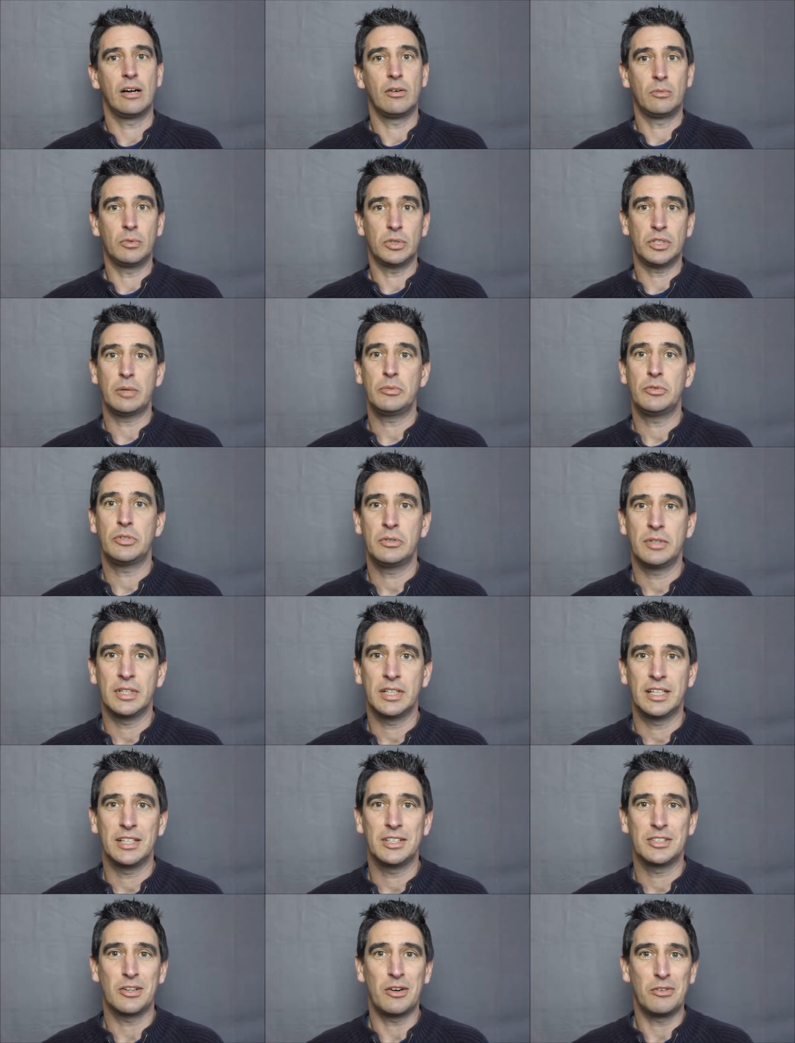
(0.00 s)
what I'm doing
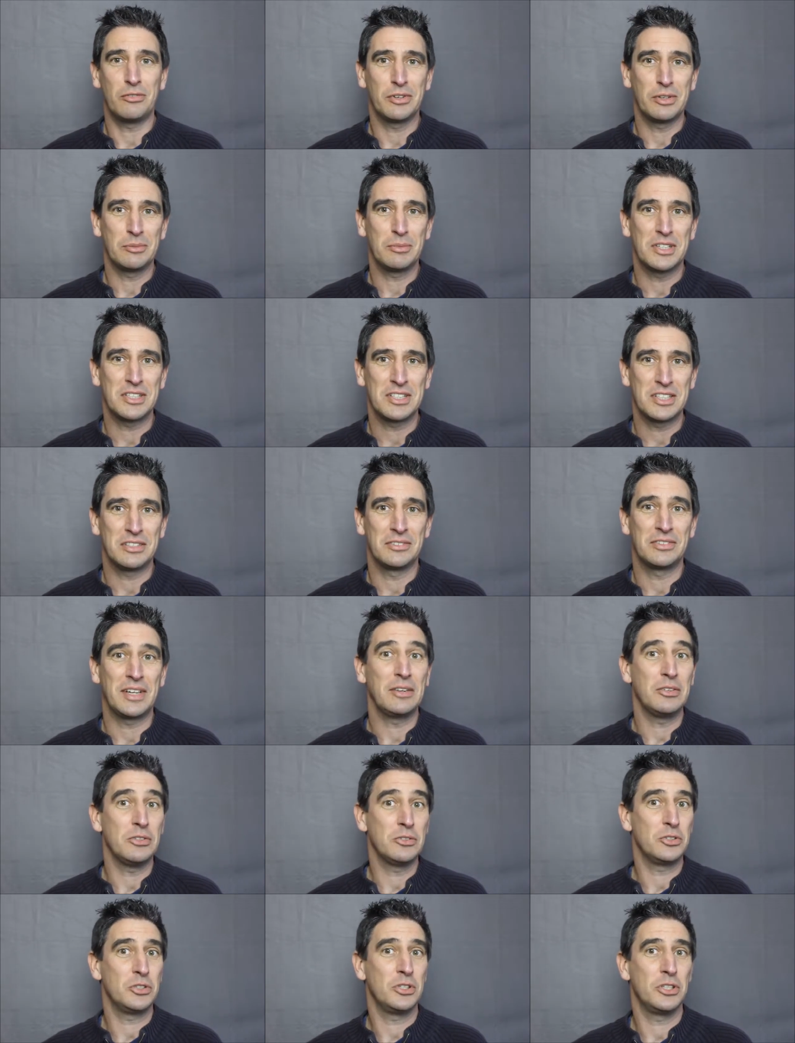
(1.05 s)
is offering myself
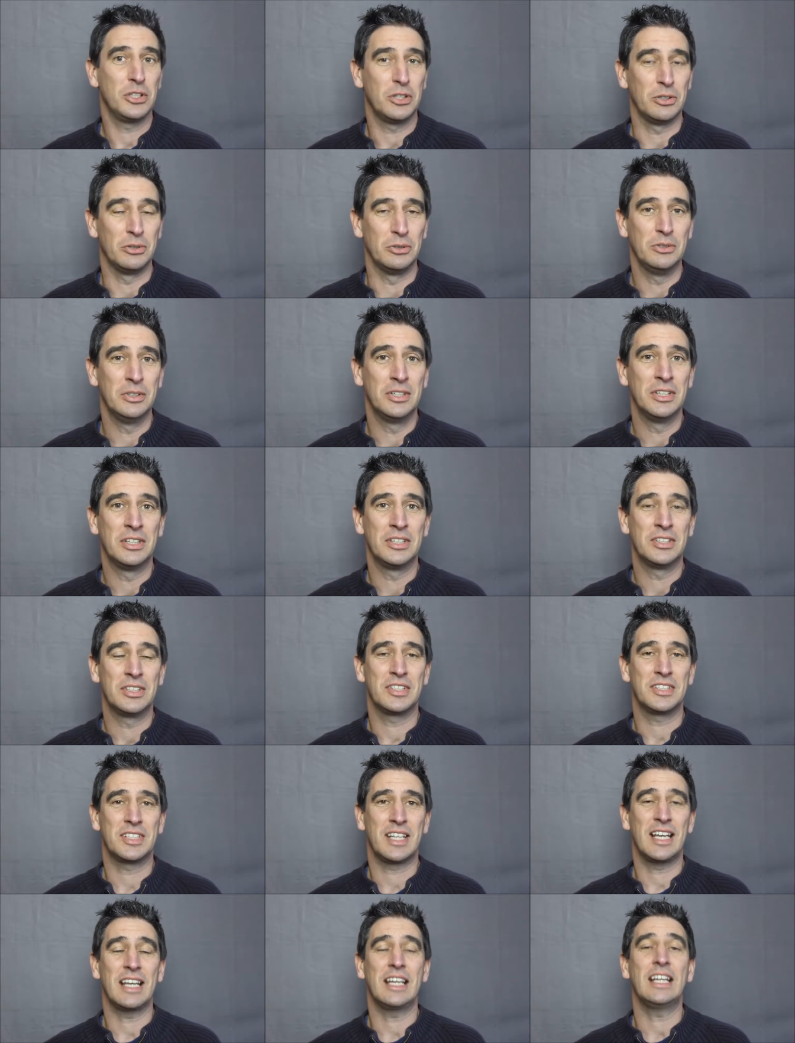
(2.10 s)
out to you to
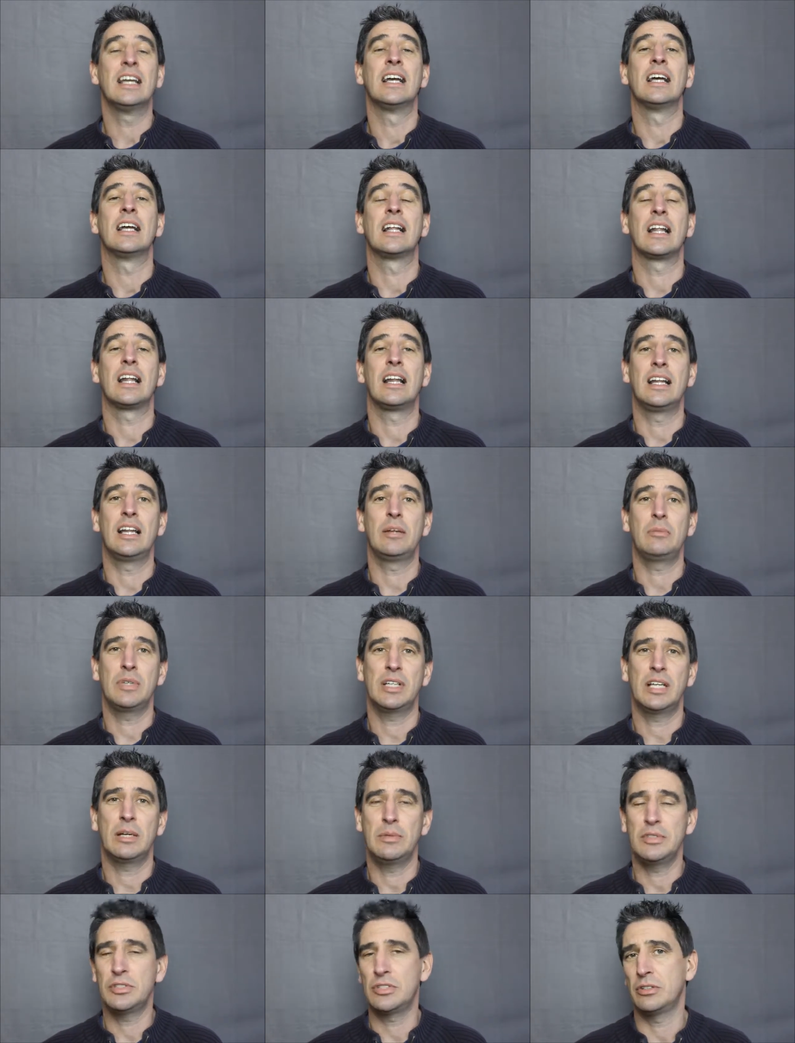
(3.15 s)
say, let me
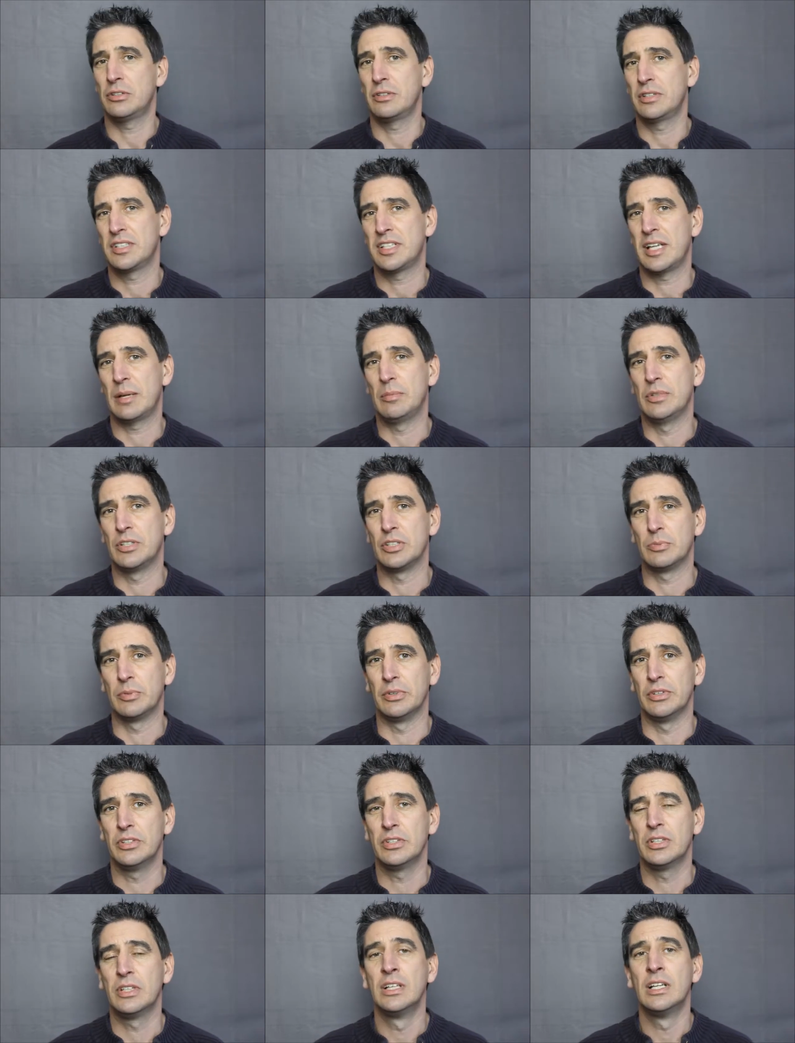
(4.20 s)
come into your
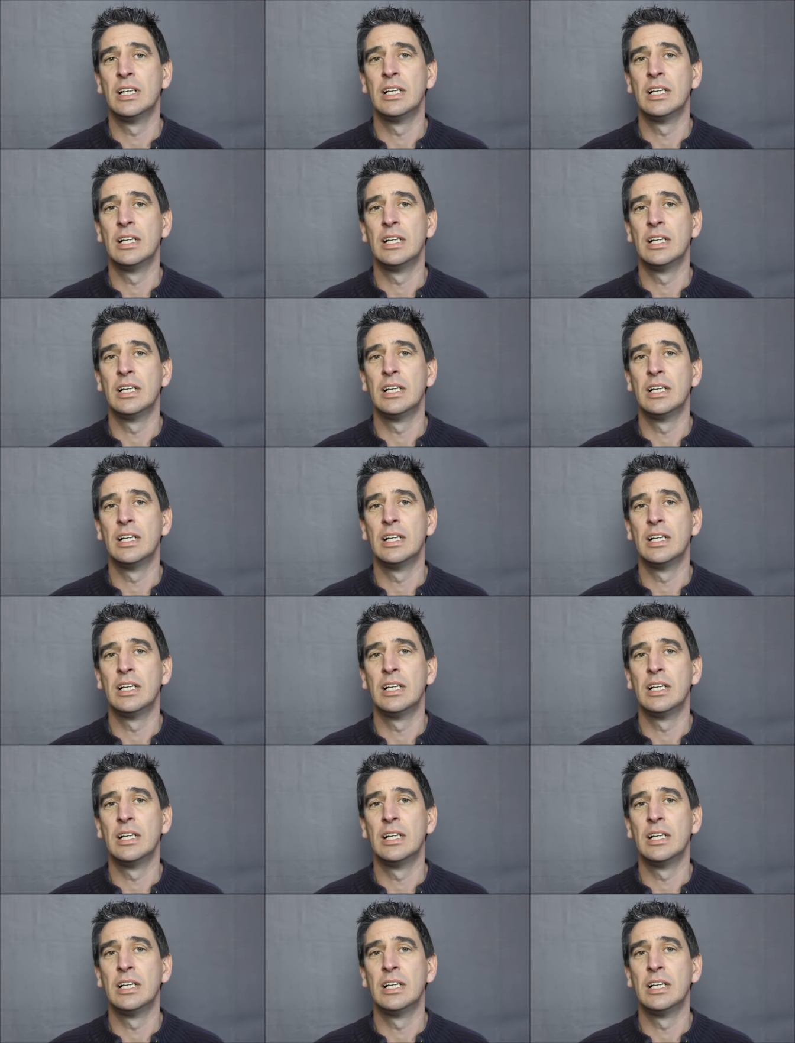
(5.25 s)
establishment,